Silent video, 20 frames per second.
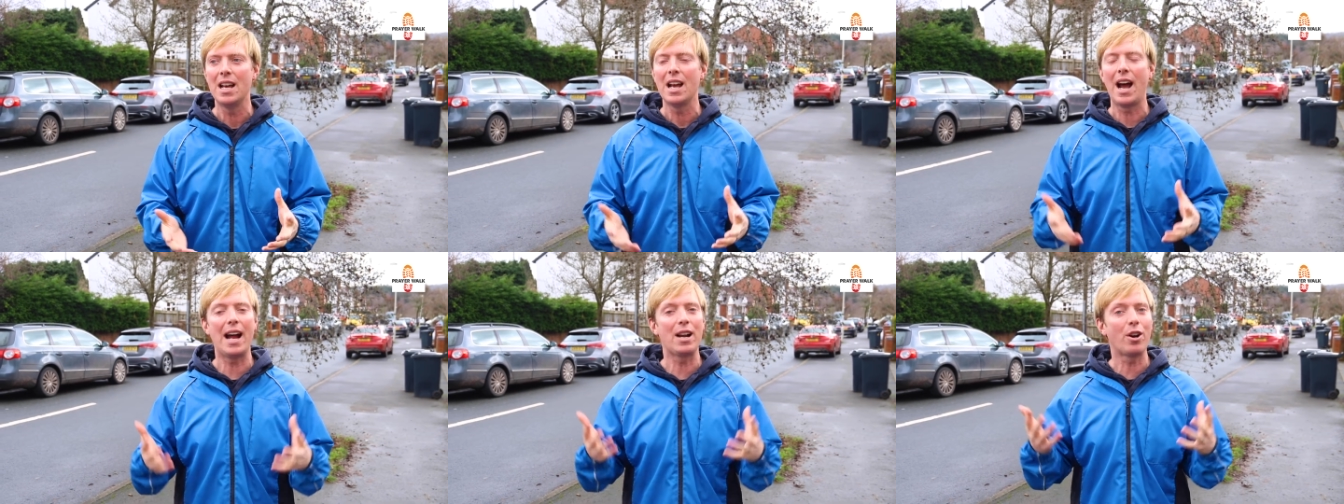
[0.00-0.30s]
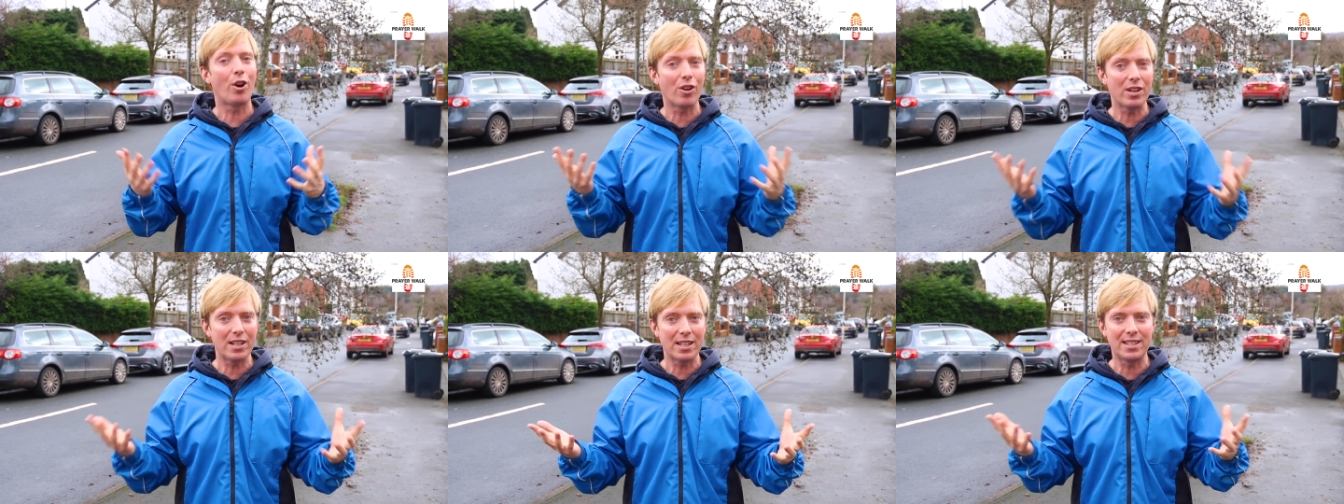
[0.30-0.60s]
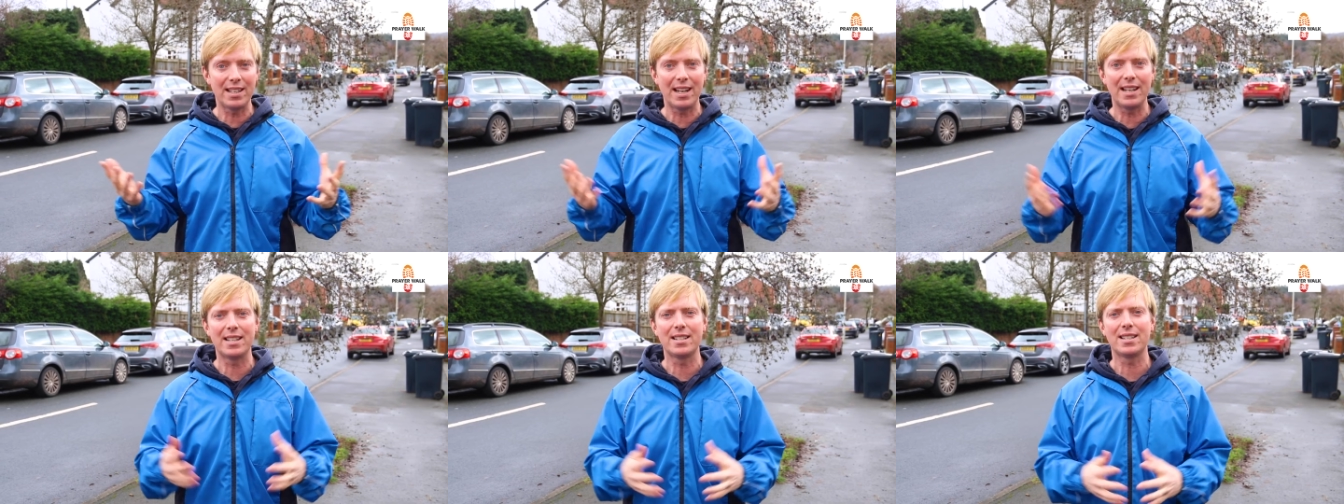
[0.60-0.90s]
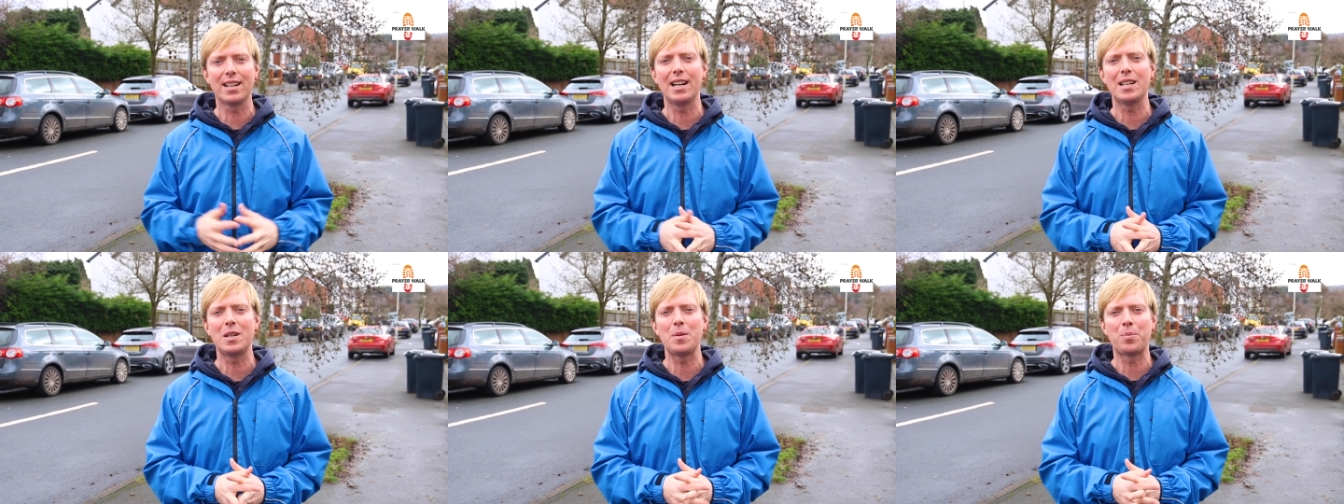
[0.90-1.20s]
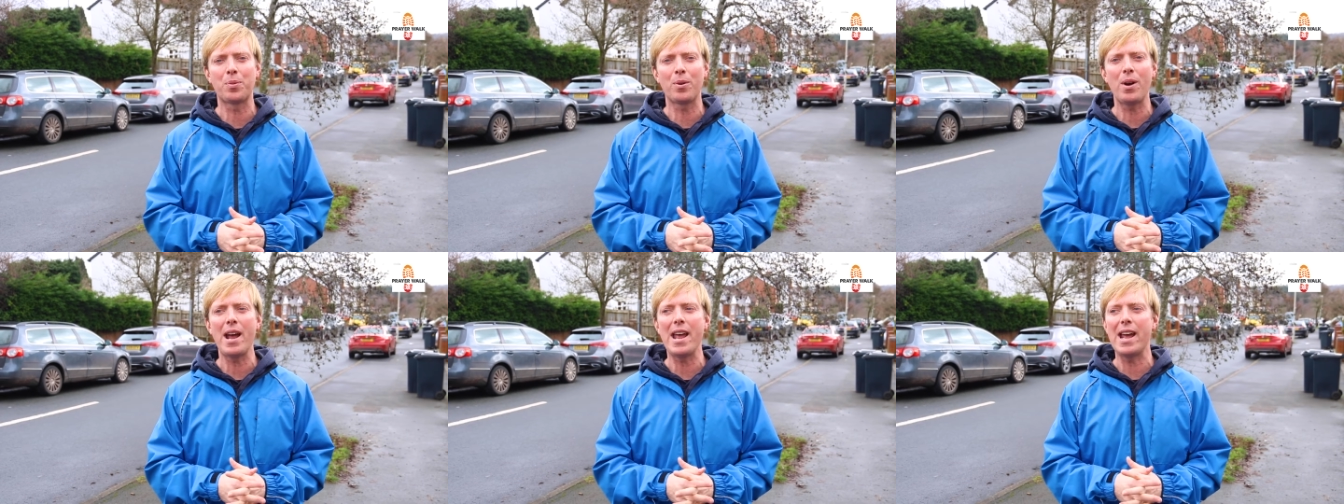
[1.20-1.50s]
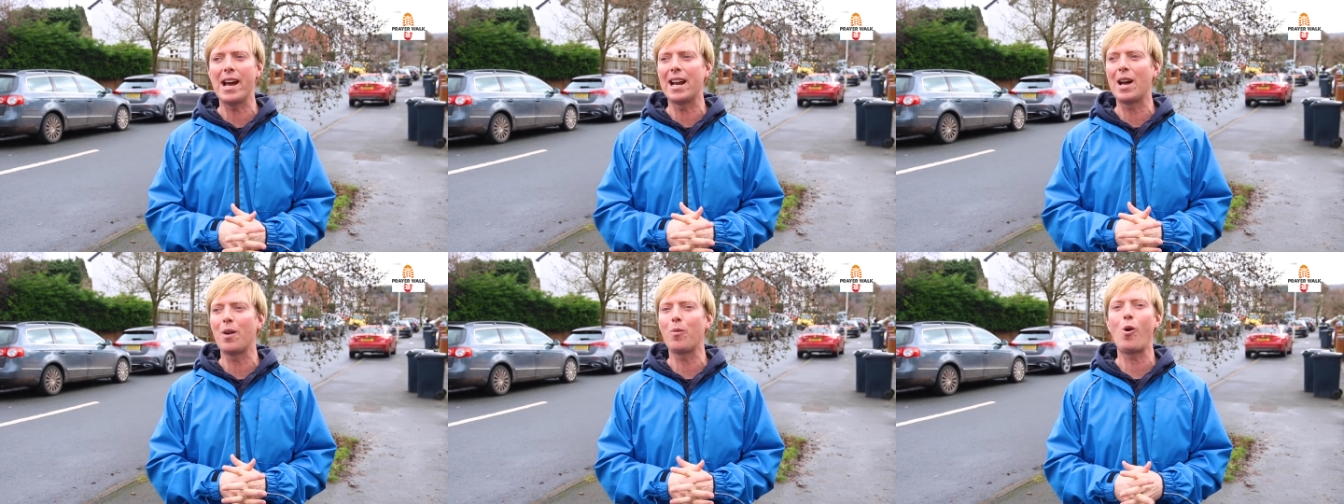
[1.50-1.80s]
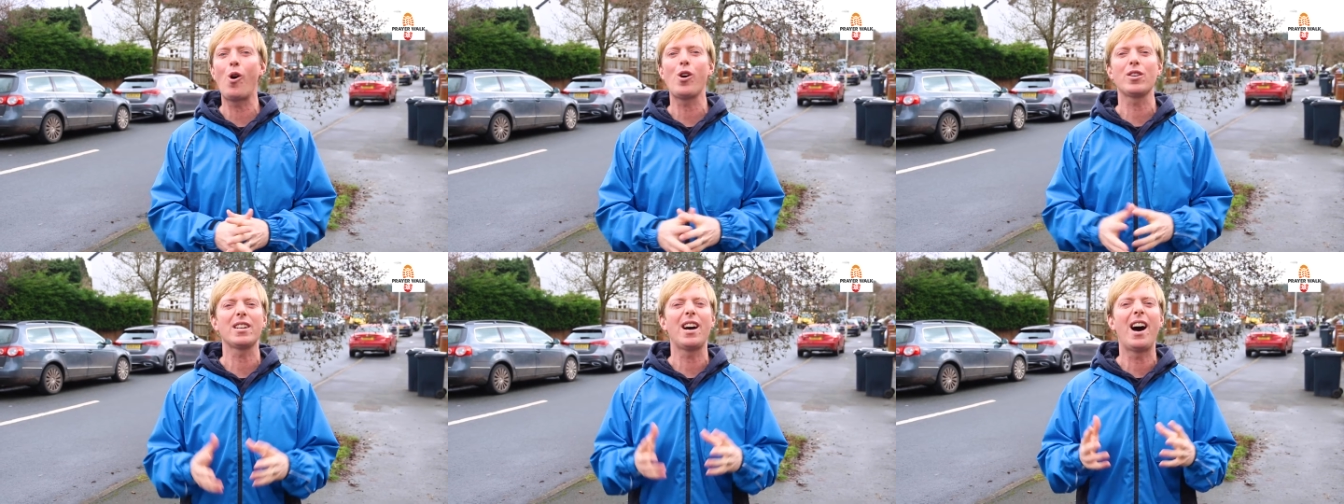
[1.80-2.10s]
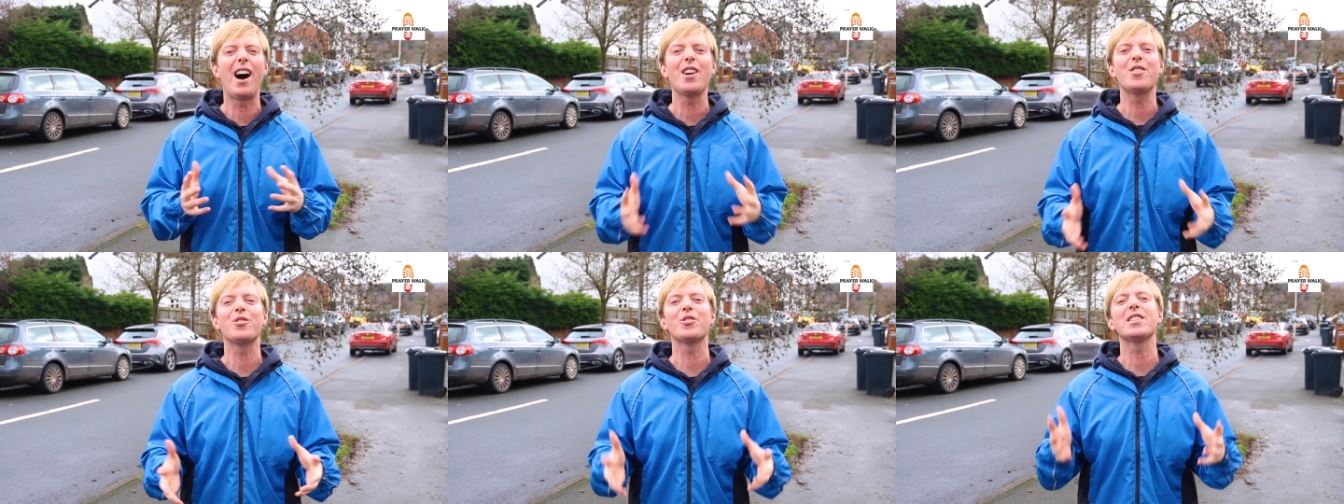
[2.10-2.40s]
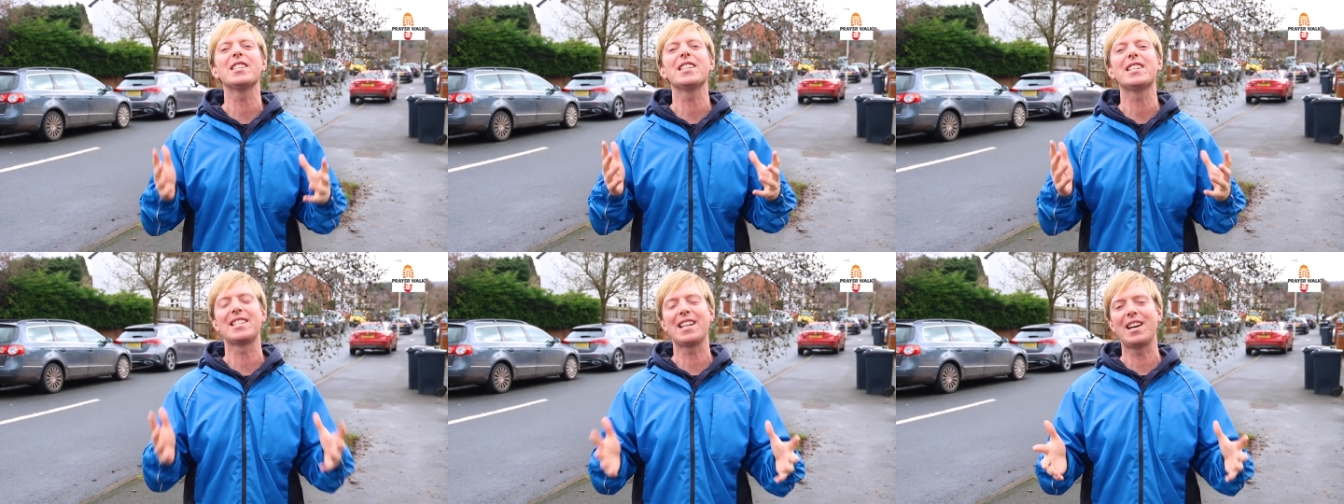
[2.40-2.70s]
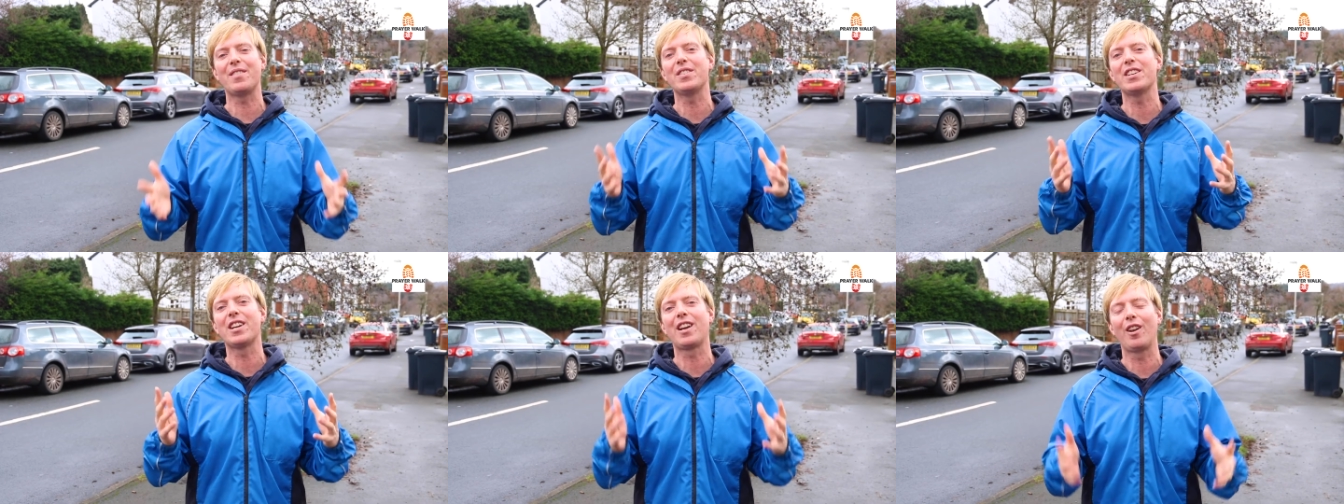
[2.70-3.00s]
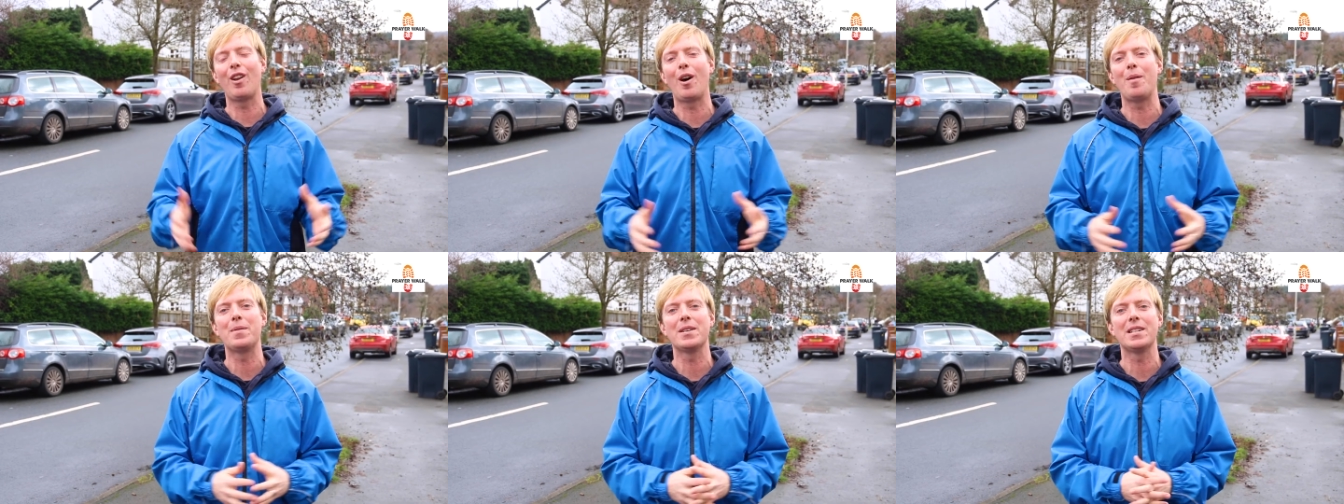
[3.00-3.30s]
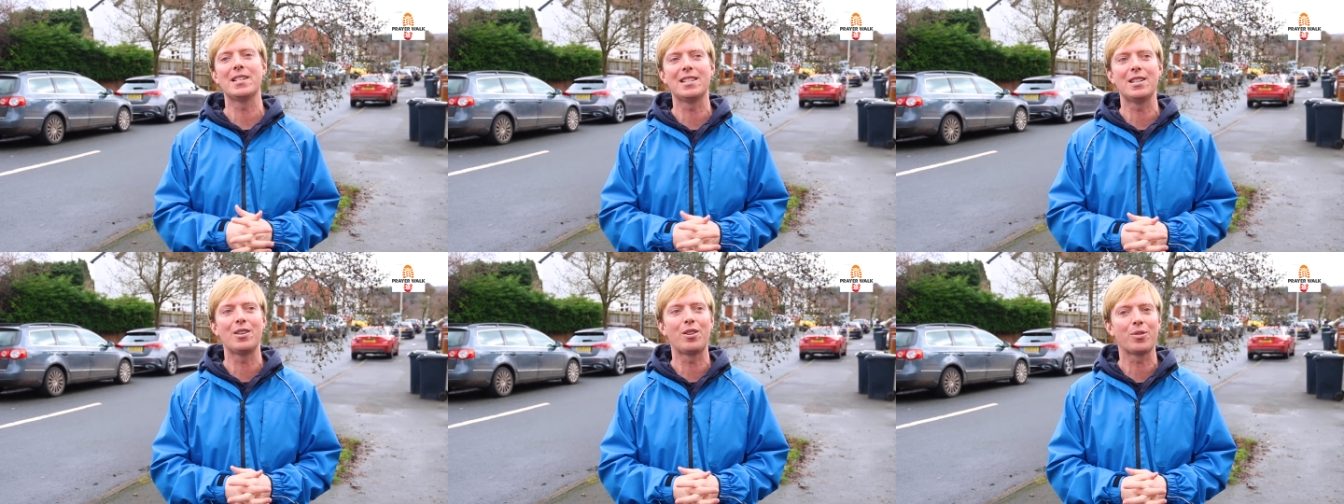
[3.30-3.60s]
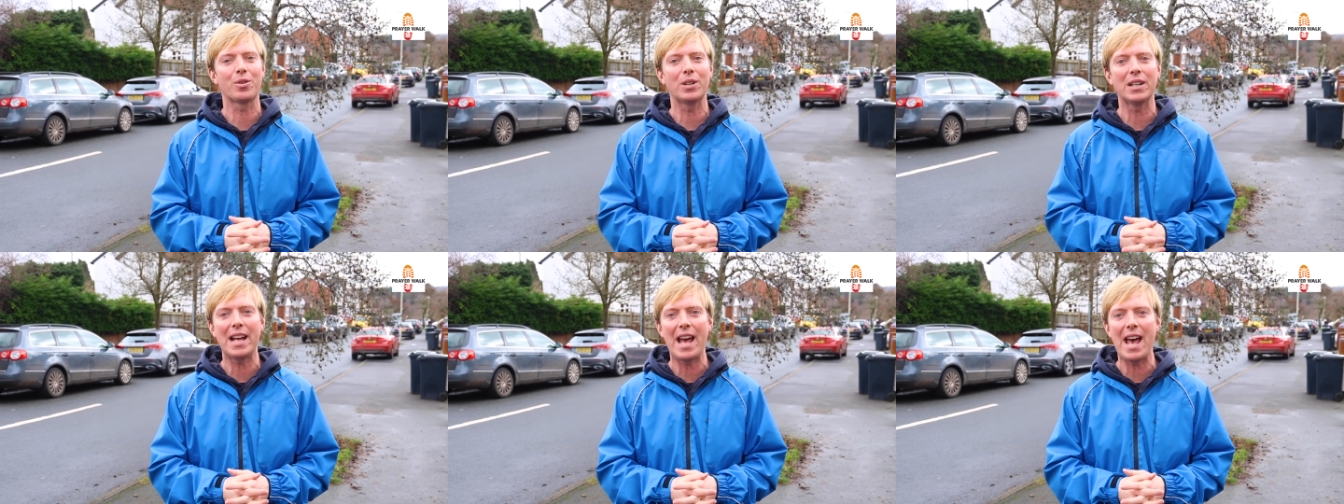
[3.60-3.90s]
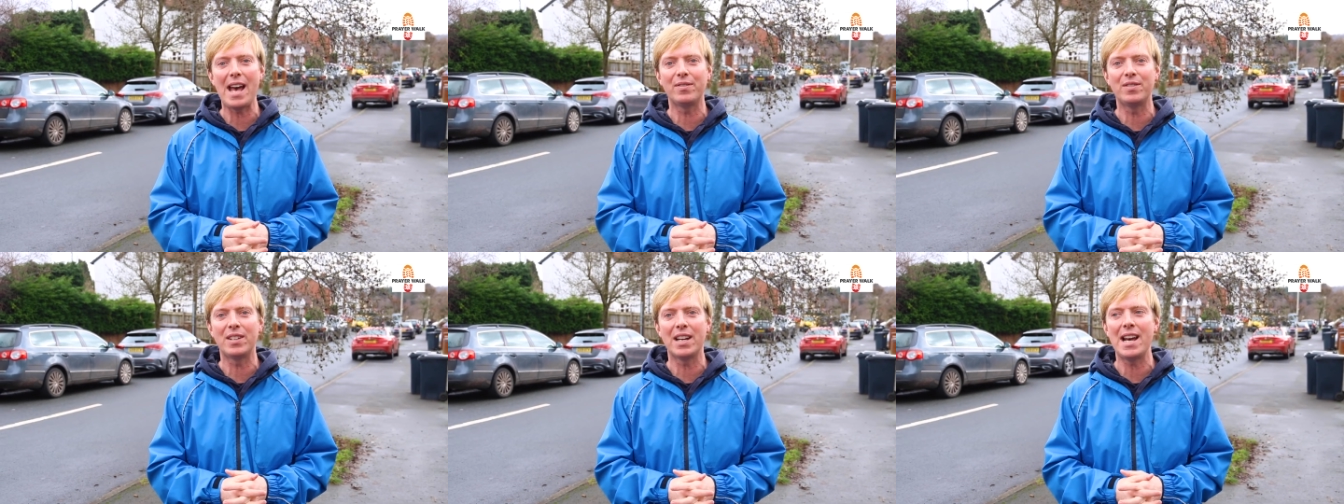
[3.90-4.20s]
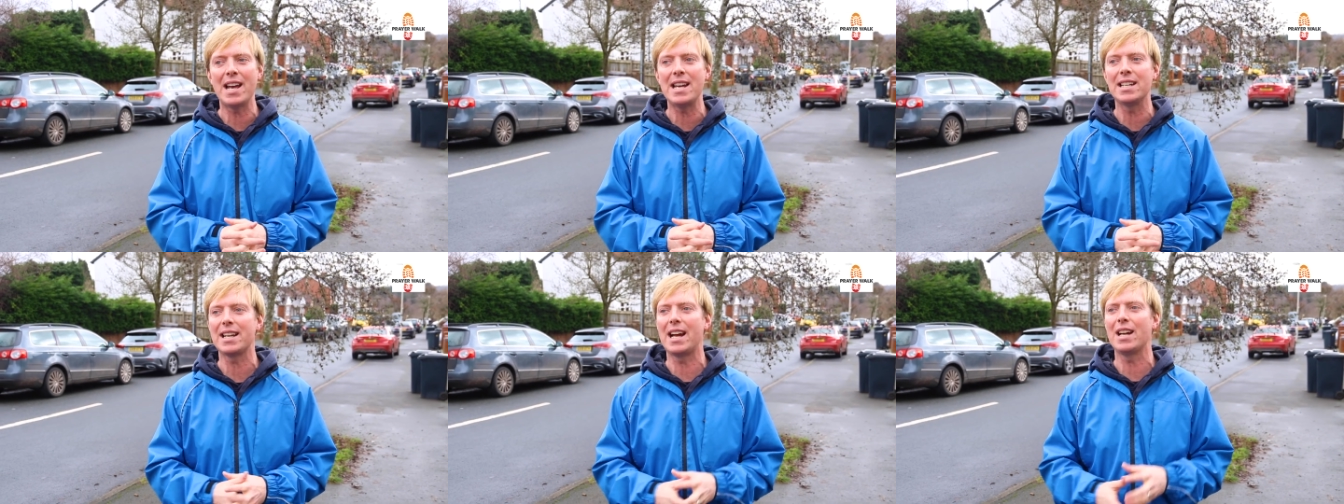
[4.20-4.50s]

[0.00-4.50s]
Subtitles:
I'd already set aside to pray. And I walked 107 kilometers in 3.5 days